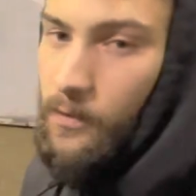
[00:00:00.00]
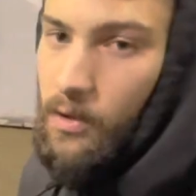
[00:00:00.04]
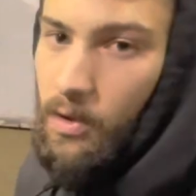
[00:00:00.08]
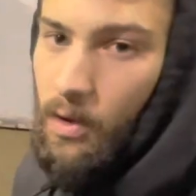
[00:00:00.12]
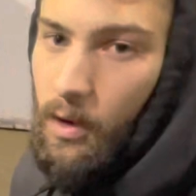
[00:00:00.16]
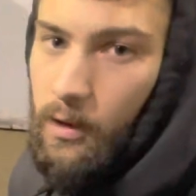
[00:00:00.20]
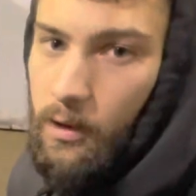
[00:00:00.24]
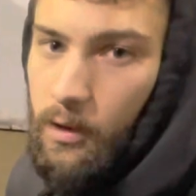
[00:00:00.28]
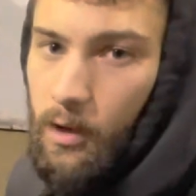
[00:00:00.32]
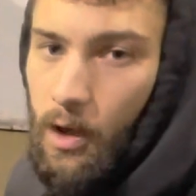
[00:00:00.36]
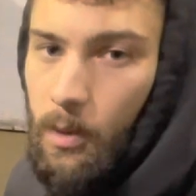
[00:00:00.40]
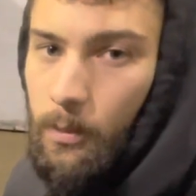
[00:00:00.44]

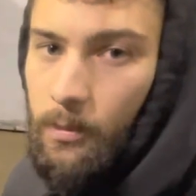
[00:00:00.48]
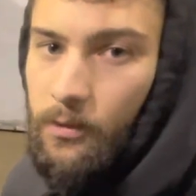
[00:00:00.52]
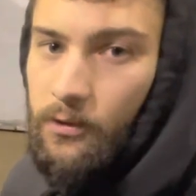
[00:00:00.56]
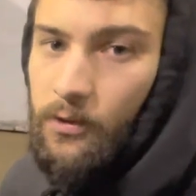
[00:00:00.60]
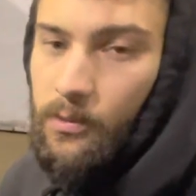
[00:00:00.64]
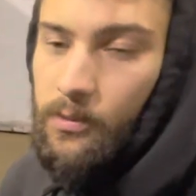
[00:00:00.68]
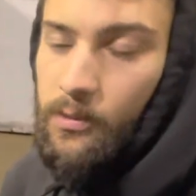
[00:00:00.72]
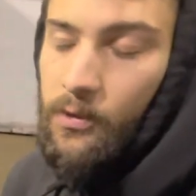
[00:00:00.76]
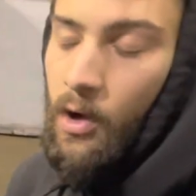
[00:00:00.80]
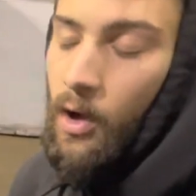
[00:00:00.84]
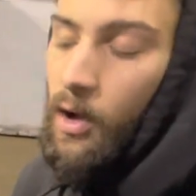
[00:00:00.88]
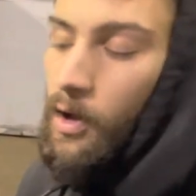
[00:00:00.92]
like, comment,
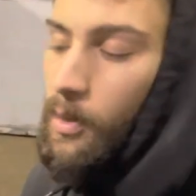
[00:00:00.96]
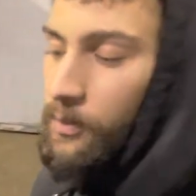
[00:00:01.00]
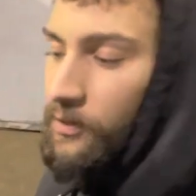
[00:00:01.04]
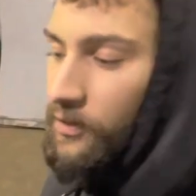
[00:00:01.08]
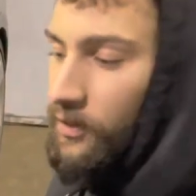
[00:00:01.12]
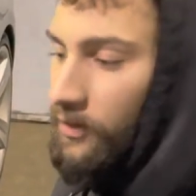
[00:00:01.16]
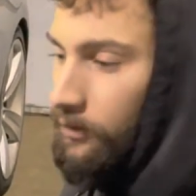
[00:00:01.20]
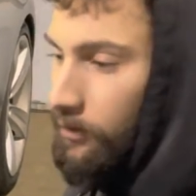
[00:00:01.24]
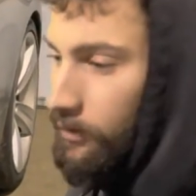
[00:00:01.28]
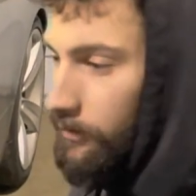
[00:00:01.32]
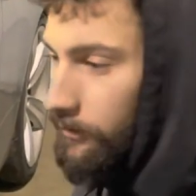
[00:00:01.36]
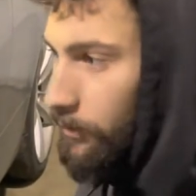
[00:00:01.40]
subscribe,
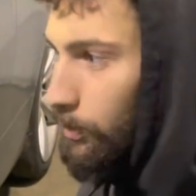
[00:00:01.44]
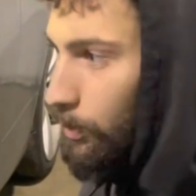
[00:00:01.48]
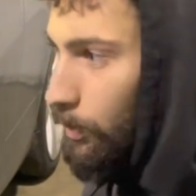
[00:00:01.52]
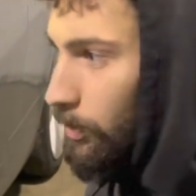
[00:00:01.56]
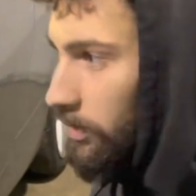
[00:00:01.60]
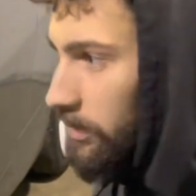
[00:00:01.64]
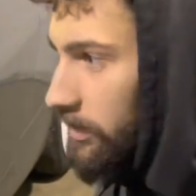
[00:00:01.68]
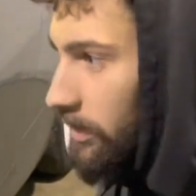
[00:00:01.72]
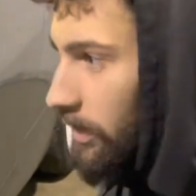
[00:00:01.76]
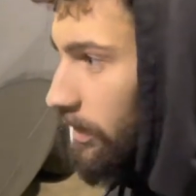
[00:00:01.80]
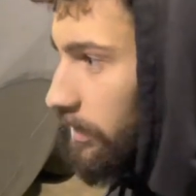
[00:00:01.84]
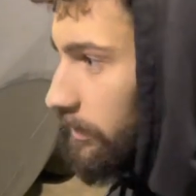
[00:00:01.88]
stay tuned for more
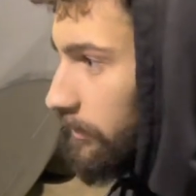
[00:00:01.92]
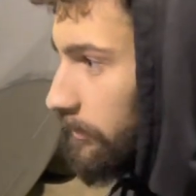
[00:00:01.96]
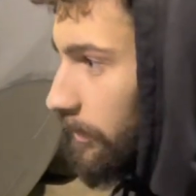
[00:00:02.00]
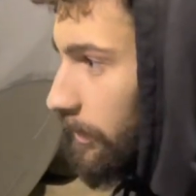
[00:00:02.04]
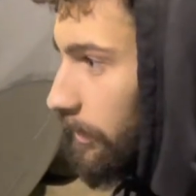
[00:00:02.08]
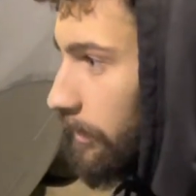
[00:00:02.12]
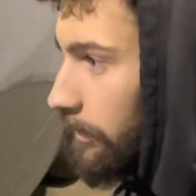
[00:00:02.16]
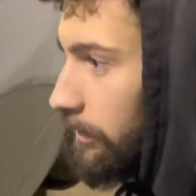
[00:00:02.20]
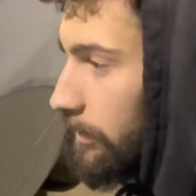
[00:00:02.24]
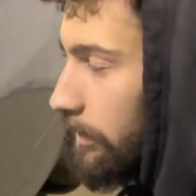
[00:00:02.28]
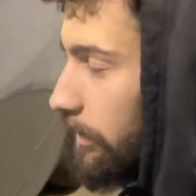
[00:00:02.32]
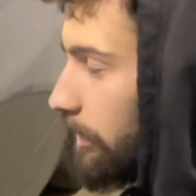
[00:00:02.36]

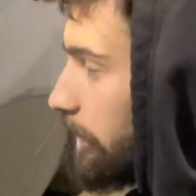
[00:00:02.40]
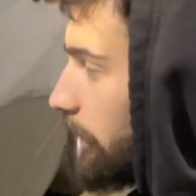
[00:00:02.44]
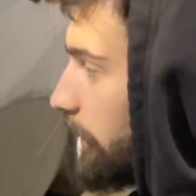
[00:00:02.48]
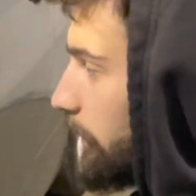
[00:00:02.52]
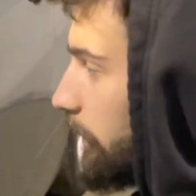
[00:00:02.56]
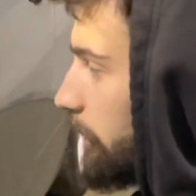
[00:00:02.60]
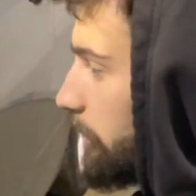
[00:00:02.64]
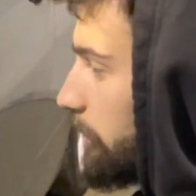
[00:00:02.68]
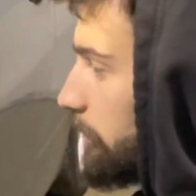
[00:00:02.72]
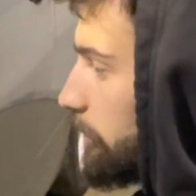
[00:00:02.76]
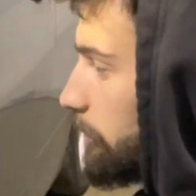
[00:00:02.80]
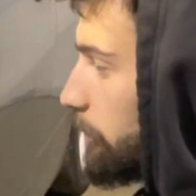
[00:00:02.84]
content.
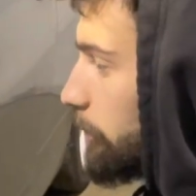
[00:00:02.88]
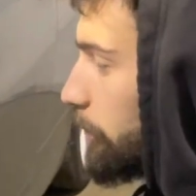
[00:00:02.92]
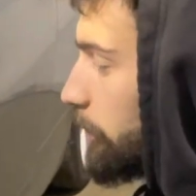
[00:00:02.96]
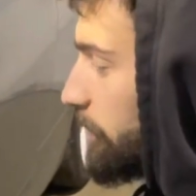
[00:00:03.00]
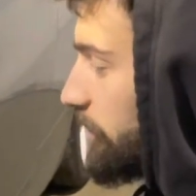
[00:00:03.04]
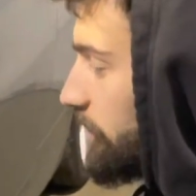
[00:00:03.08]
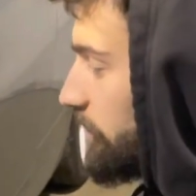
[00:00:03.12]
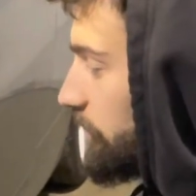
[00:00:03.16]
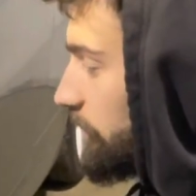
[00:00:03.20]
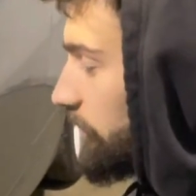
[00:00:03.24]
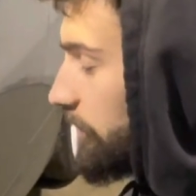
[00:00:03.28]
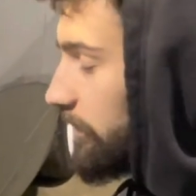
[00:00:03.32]
You will
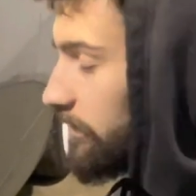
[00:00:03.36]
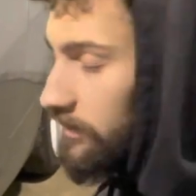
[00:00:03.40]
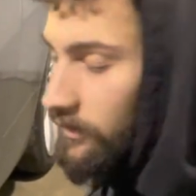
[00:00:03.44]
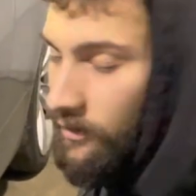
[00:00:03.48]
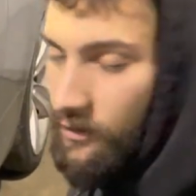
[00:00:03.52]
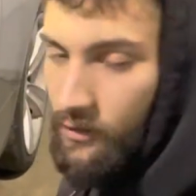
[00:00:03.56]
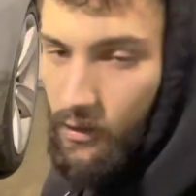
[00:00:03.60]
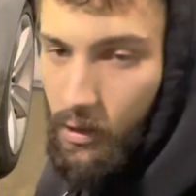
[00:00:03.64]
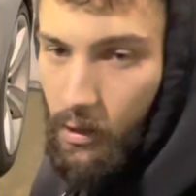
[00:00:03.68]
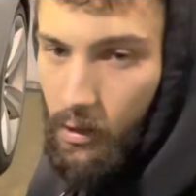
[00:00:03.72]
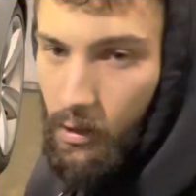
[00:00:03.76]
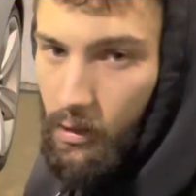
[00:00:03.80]
be seeing this
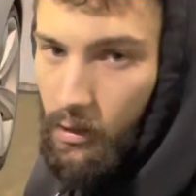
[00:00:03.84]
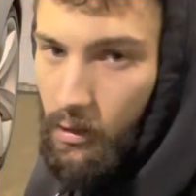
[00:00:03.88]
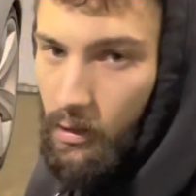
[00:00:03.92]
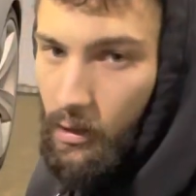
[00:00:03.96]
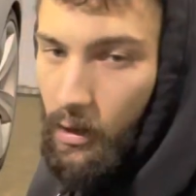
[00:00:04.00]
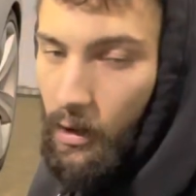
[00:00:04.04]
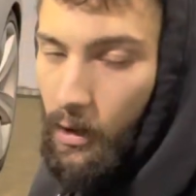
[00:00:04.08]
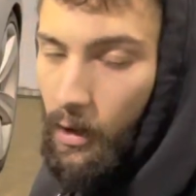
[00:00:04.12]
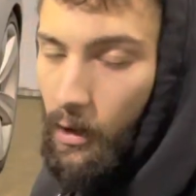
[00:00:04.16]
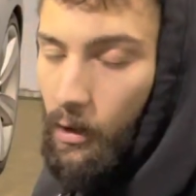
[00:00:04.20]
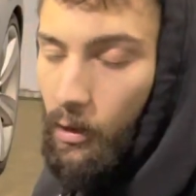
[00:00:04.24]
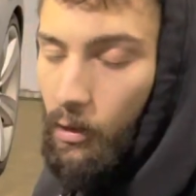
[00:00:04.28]
car
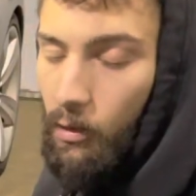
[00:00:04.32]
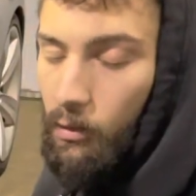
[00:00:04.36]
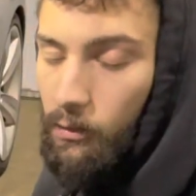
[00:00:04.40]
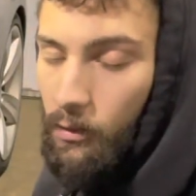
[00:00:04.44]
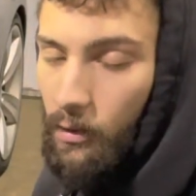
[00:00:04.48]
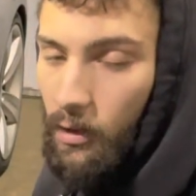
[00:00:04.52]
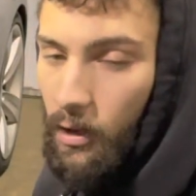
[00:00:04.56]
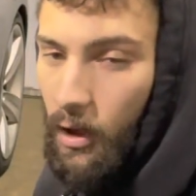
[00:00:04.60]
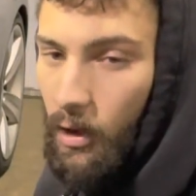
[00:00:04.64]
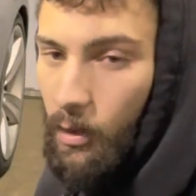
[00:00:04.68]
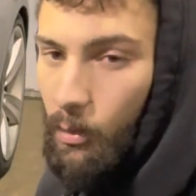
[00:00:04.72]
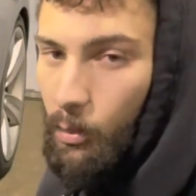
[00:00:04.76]
a hell of a
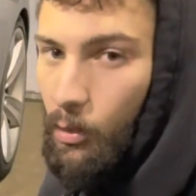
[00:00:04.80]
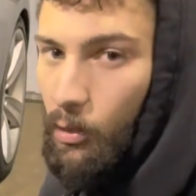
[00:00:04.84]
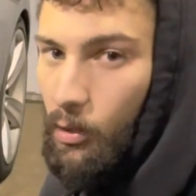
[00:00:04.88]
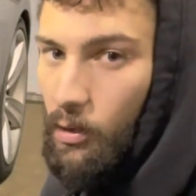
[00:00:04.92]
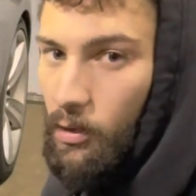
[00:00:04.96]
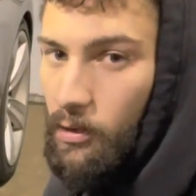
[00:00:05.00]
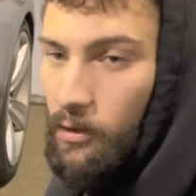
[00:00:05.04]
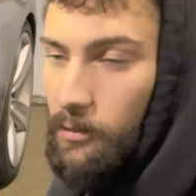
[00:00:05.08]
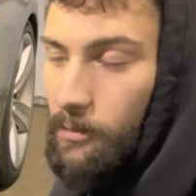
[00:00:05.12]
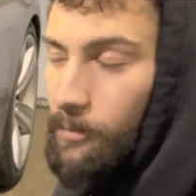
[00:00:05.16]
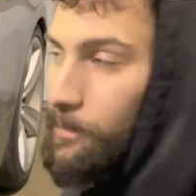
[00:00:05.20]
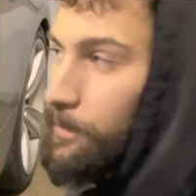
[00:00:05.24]
lot
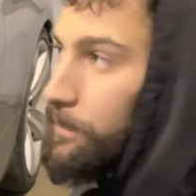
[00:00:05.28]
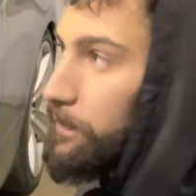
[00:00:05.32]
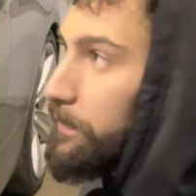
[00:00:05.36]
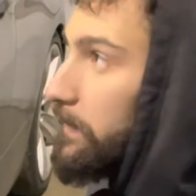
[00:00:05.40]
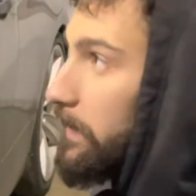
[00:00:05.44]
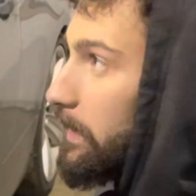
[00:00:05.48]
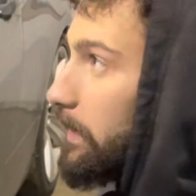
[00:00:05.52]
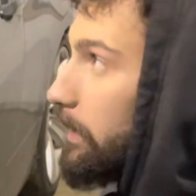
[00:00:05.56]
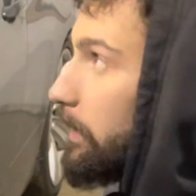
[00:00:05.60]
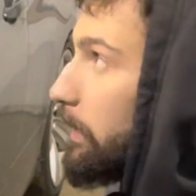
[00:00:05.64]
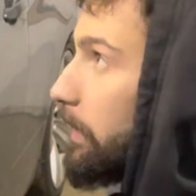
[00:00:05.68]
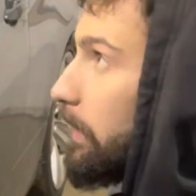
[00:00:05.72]
more,
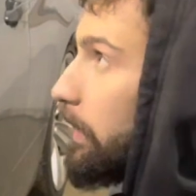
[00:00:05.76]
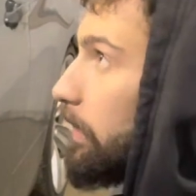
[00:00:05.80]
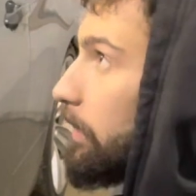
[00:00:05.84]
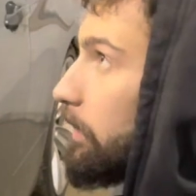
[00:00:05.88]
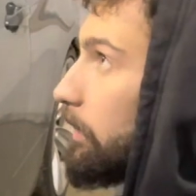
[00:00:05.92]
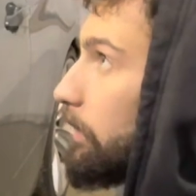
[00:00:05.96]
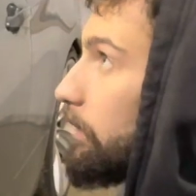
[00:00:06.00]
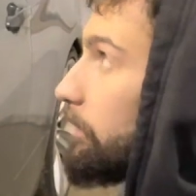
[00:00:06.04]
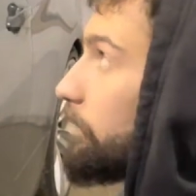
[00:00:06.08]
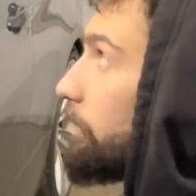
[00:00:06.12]
and on